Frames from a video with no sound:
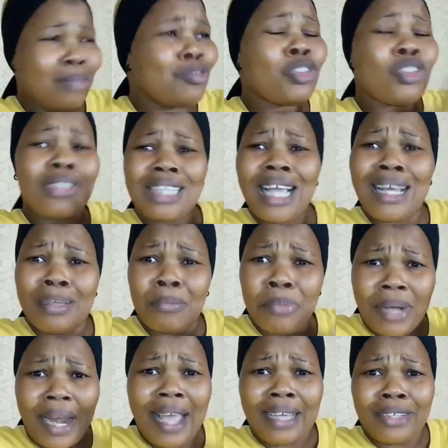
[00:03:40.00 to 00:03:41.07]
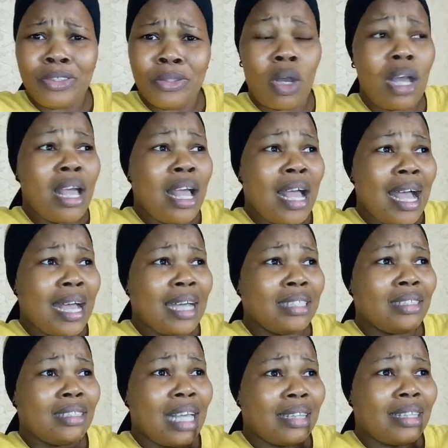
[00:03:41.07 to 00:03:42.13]
Sure, Brian, you know?
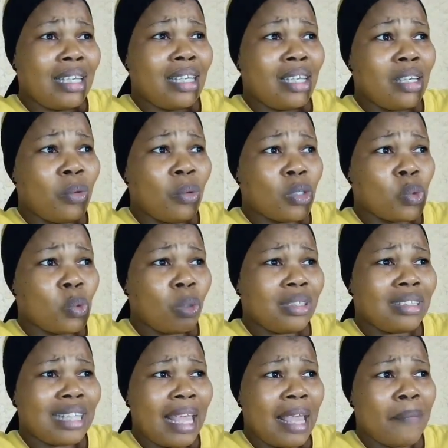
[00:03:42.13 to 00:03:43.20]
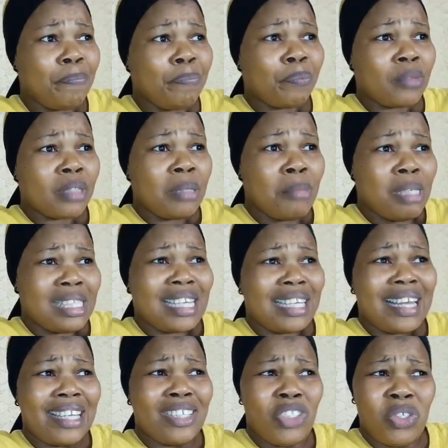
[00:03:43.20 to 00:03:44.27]
And I think he was one time
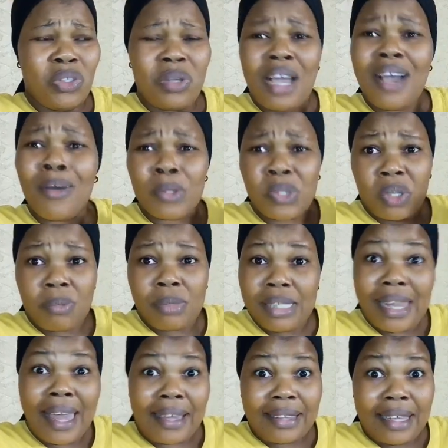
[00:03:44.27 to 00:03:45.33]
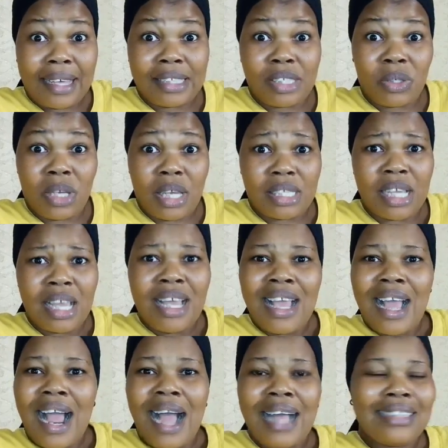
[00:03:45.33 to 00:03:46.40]
Mr. Nigeria or something like that, you get.
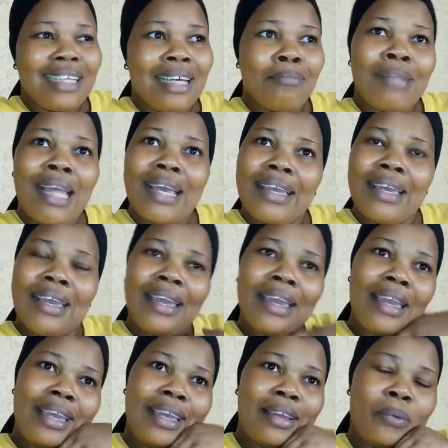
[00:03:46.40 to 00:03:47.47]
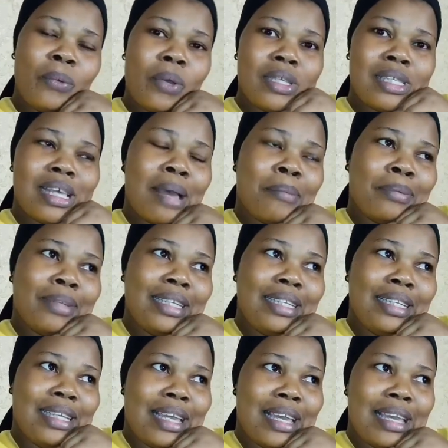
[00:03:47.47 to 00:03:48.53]
And I'm like, hey, what's
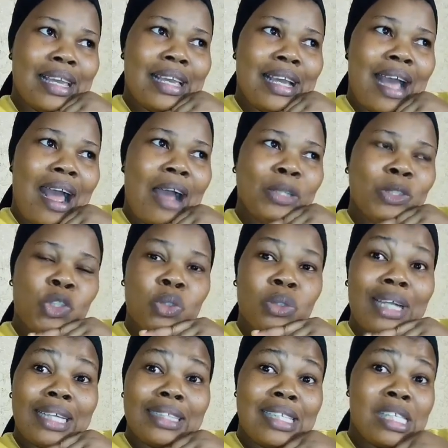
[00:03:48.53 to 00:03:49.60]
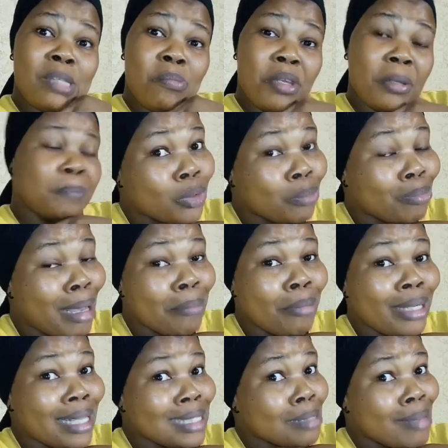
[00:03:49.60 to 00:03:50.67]
happening here? How true can this be? My
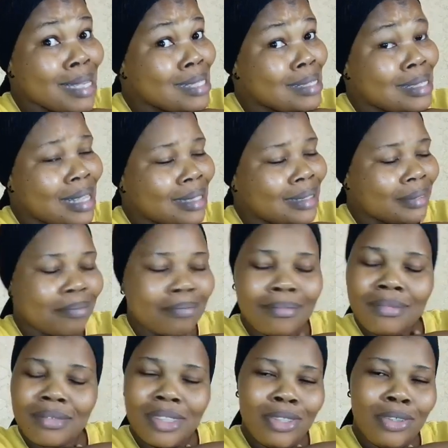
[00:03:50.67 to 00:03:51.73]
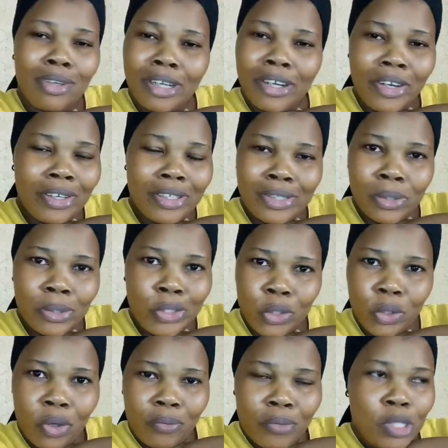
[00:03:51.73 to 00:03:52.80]
brothers and my sisters, your girl is not
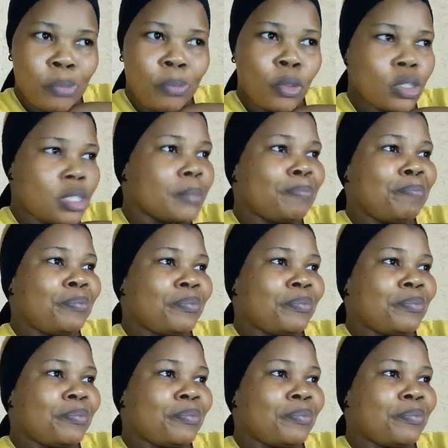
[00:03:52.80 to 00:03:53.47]
sure of it, but